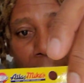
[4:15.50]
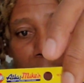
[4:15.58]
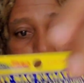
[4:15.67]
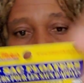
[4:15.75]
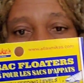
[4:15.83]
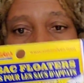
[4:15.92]

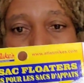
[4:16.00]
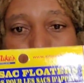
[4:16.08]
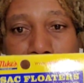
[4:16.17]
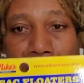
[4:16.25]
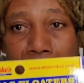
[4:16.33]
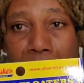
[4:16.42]
floating
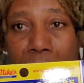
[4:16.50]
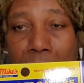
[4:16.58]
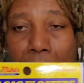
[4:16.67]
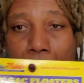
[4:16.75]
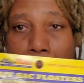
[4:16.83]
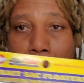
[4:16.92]

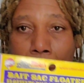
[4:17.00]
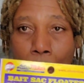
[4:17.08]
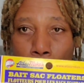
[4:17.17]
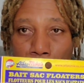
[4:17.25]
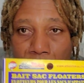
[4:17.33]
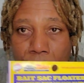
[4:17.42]
beads,
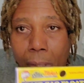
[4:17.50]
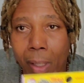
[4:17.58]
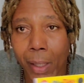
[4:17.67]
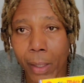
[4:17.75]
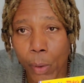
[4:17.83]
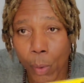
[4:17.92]

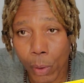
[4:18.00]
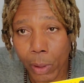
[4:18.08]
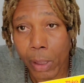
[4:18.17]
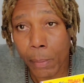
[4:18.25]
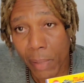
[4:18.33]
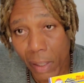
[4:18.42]
which can
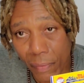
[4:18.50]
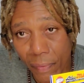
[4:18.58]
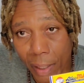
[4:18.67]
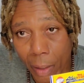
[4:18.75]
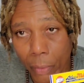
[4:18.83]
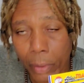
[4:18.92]
only be
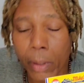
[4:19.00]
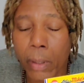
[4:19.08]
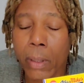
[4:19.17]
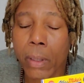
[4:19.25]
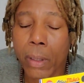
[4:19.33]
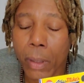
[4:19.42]
found
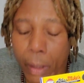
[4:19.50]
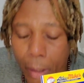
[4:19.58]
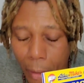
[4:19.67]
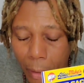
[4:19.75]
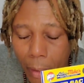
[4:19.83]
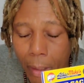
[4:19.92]

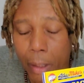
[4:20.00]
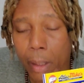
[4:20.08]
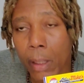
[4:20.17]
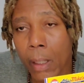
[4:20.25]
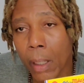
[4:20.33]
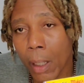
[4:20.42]

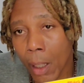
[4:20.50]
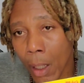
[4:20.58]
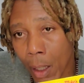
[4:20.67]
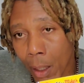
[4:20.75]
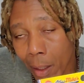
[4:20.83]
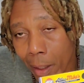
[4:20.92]
again
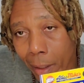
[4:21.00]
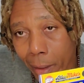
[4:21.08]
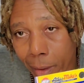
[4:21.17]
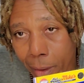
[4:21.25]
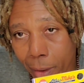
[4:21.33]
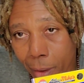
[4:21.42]

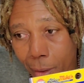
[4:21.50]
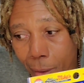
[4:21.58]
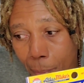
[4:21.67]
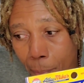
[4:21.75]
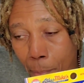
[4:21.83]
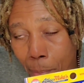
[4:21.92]
in
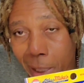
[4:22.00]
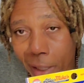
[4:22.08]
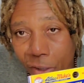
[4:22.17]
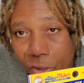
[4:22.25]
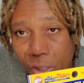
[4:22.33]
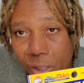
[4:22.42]

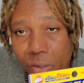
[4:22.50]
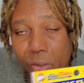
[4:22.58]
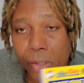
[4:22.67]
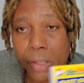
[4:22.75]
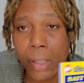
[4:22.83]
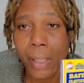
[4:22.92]

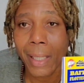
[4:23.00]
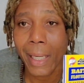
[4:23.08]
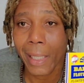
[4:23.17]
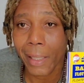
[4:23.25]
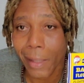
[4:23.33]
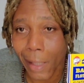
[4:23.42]
places
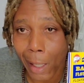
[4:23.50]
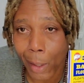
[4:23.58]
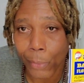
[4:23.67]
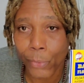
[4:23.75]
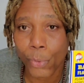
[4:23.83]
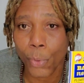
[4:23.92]
and
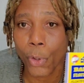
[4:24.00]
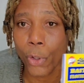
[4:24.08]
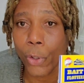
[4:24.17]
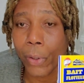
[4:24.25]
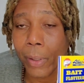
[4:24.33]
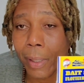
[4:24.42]
towns
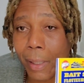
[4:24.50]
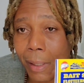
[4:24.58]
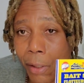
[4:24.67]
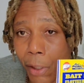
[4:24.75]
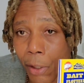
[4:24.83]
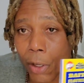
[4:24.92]
where
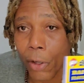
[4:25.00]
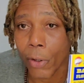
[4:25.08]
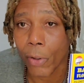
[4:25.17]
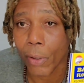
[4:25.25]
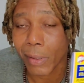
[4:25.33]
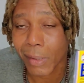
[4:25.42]
there
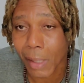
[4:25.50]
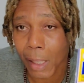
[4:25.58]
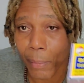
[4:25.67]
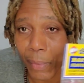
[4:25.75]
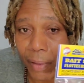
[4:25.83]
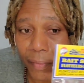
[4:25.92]
are
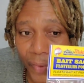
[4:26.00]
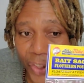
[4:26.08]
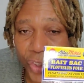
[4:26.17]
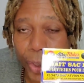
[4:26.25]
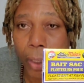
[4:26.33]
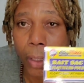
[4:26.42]
salmon
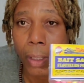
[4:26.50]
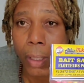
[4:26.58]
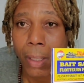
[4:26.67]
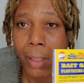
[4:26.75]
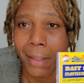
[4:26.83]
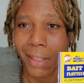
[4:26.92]
fishing.
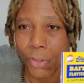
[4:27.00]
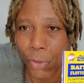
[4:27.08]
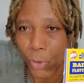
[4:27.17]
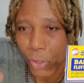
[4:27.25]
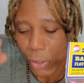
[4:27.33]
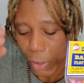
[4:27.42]

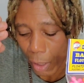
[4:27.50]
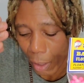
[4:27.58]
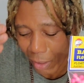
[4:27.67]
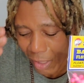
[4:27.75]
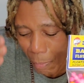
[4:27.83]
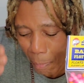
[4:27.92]
That's
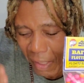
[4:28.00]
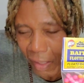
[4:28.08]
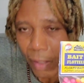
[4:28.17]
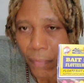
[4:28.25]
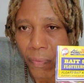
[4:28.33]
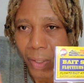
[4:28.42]
a, a
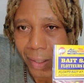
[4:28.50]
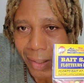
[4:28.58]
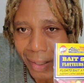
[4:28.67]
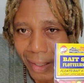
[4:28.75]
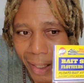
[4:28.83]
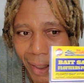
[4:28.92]
specific
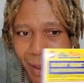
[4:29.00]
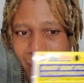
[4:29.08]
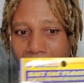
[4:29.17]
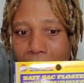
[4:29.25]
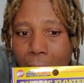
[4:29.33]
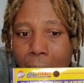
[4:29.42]

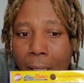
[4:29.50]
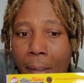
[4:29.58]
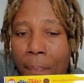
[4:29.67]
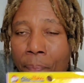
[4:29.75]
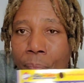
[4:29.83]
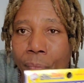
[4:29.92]
technique
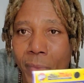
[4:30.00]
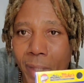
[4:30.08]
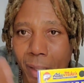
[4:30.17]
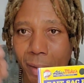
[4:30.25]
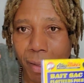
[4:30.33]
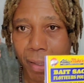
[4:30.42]

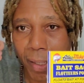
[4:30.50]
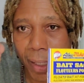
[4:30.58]
that